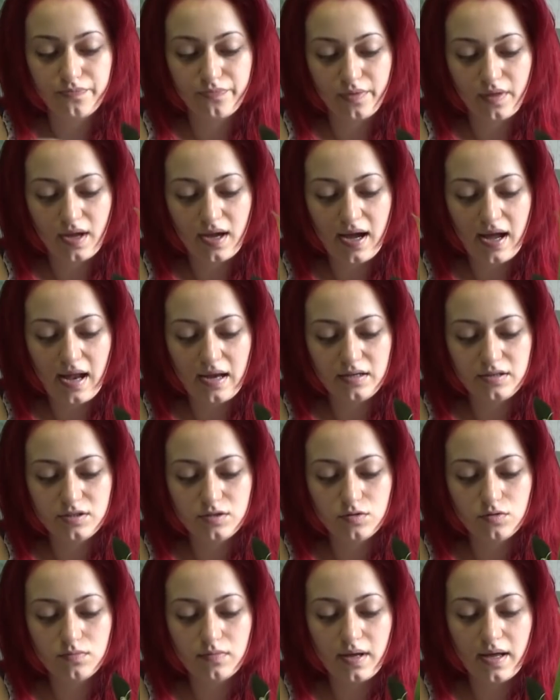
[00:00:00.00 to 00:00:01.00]

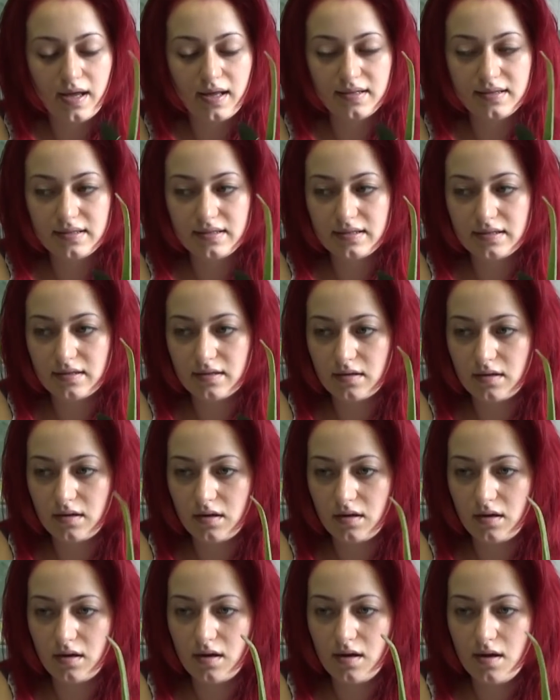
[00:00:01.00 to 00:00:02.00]
calcium and
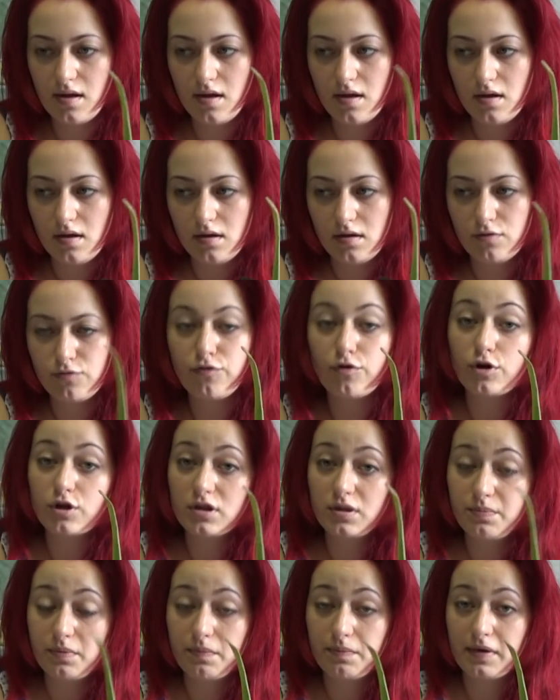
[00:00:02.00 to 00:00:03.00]

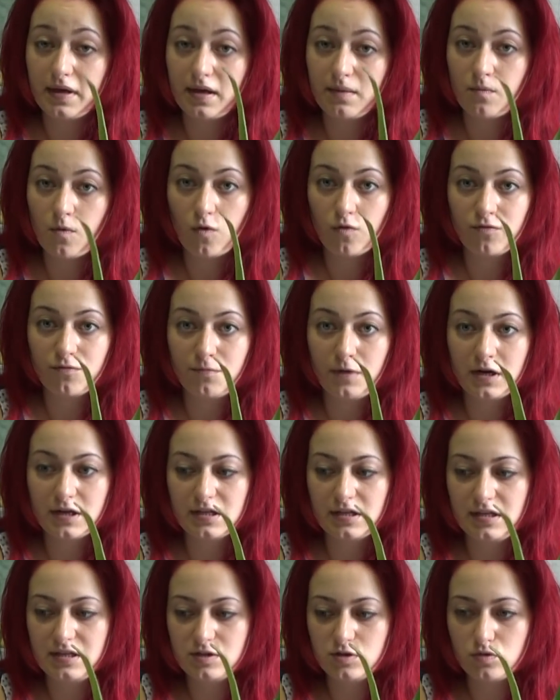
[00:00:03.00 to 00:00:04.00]
40 ppm of
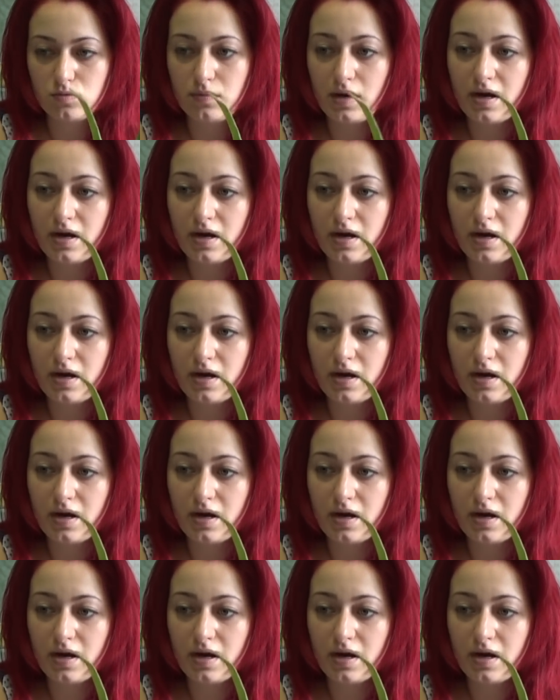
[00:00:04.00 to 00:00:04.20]
magnesium.